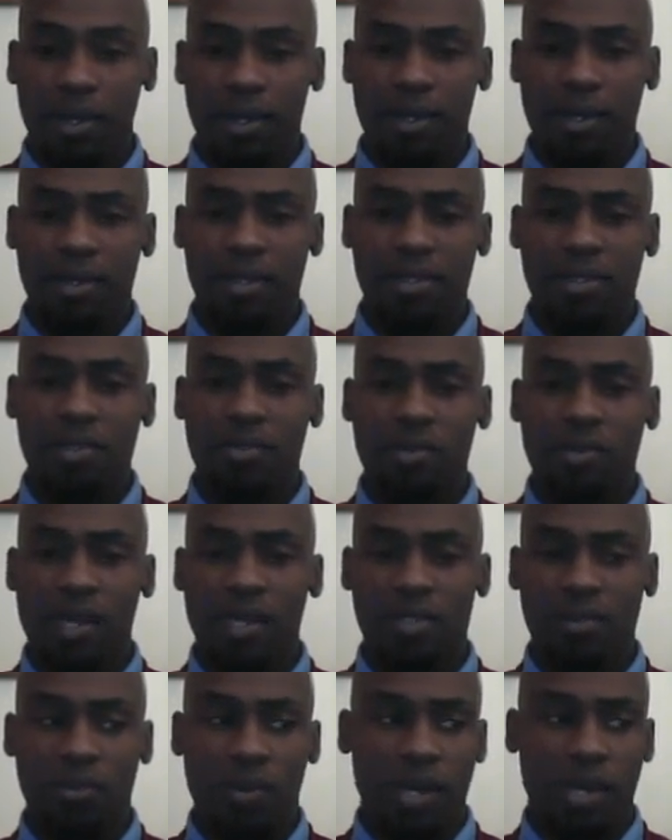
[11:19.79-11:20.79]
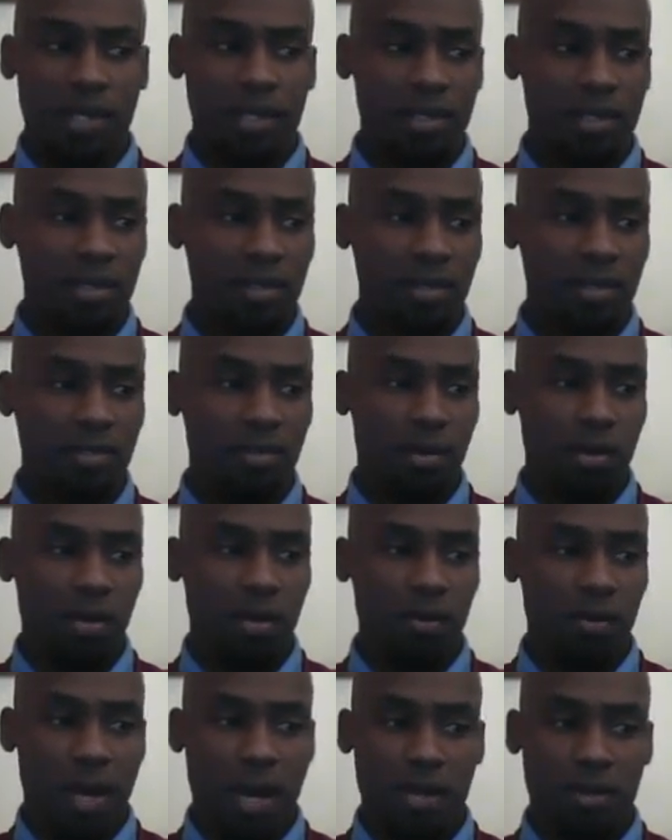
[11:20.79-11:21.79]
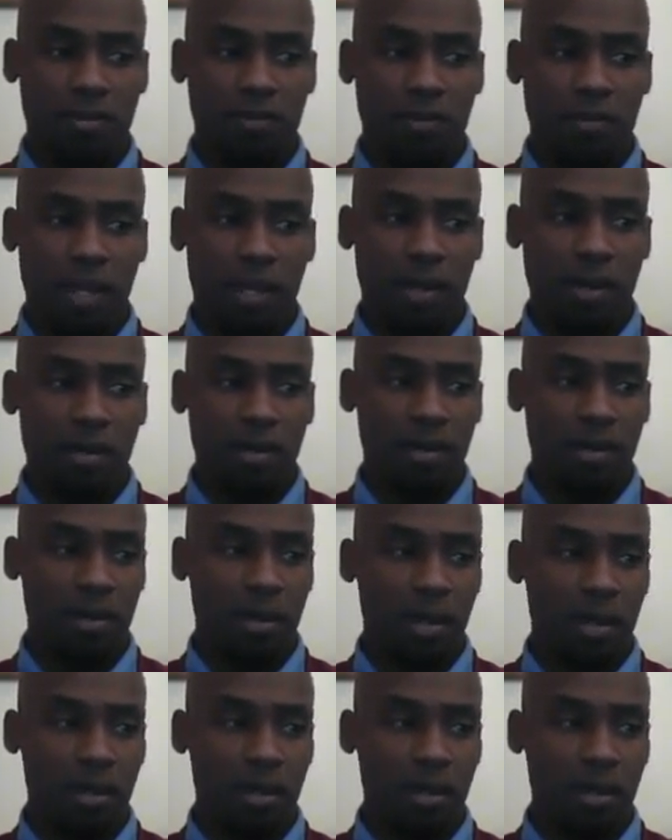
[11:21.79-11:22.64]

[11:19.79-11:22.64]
in these strange ways to arouse fear